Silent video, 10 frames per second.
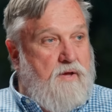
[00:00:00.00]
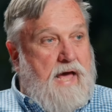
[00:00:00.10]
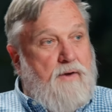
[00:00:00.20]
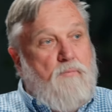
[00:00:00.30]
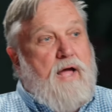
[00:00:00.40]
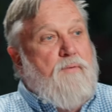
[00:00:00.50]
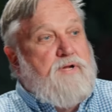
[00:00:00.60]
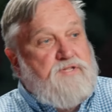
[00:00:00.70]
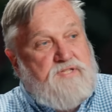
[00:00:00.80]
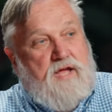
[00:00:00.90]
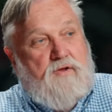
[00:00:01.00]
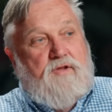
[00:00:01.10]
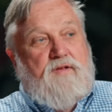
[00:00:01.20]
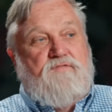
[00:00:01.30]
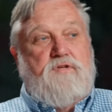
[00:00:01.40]
How would it
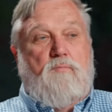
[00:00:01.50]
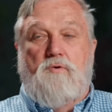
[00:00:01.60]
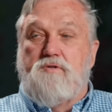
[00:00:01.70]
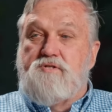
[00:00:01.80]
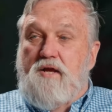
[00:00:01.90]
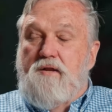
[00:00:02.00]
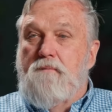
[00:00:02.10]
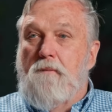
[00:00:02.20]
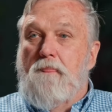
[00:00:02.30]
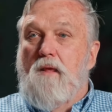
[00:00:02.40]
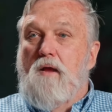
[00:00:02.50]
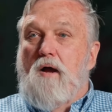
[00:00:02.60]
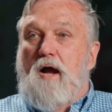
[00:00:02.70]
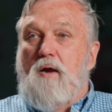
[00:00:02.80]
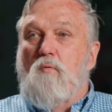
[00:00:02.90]
sound if someone said,
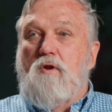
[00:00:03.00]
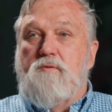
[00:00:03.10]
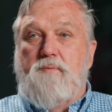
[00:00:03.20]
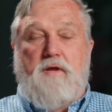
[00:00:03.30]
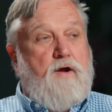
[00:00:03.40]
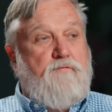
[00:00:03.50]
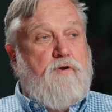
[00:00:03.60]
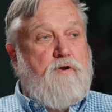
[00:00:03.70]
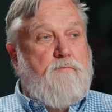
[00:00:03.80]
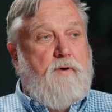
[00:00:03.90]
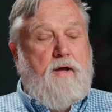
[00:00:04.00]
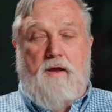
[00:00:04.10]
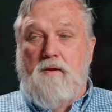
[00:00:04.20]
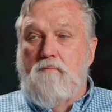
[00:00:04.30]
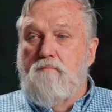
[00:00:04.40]
I want to be governed
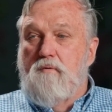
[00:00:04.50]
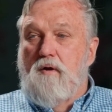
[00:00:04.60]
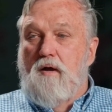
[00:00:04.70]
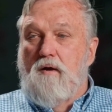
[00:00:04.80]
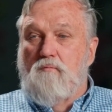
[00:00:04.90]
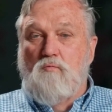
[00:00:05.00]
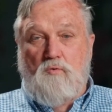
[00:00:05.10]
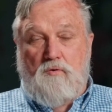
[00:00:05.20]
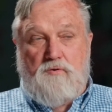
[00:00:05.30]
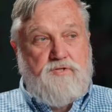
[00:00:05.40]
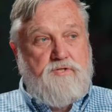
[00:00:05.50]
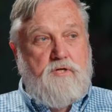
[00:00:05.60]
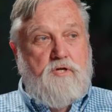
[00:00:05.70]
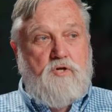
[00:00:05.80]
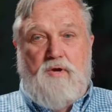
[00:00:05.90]
by rulers
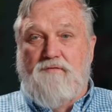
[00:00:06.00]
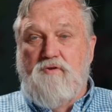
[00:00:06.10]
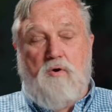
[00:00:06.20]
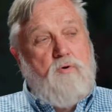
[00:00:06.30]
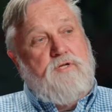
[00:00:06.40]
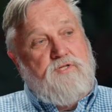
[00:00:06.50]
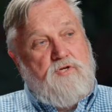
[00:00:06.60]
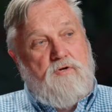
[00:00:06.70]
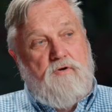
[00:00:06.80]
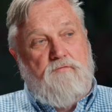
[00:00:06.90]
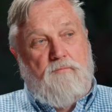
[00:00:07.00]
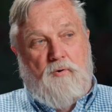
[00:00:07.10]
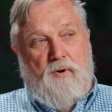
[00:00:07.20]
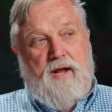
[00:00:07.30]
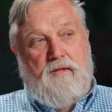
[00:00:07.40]
who have no concern for
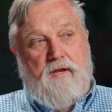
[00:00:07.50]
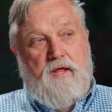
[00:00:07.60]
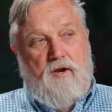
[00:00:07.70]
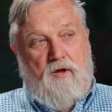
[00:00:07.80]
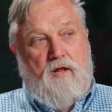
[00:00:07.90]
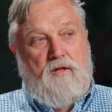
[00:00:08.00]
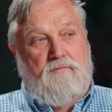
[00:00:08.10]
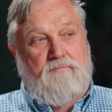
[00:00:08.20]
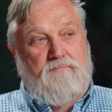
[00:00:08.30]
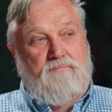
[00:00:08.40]
morality at all?